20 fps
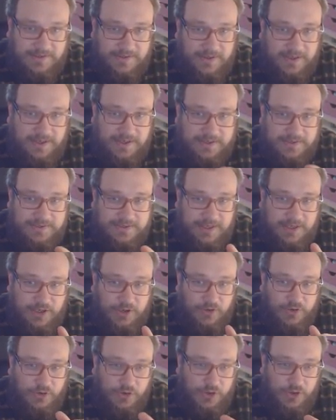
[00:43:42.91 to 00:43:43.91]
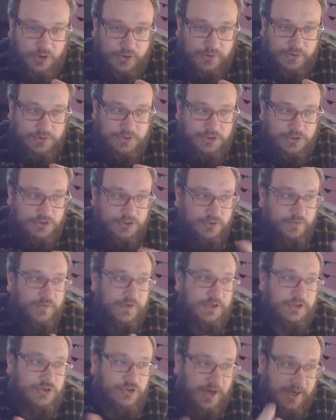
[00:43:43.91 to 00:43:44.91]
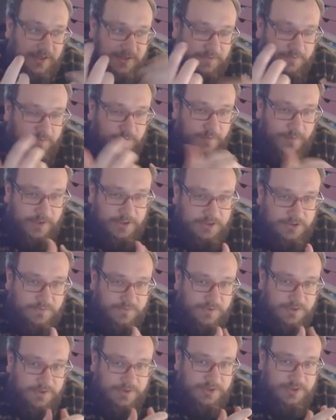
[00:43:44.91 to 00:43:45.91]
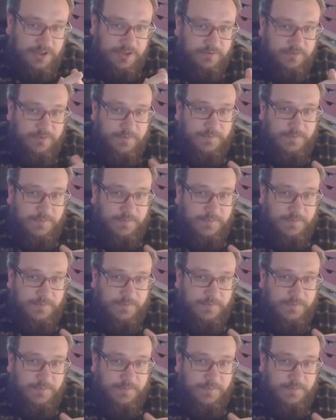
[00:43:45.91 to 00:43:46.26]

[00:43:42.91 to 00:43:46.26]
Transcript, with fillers: things that you can use to sort of extract information for these stuff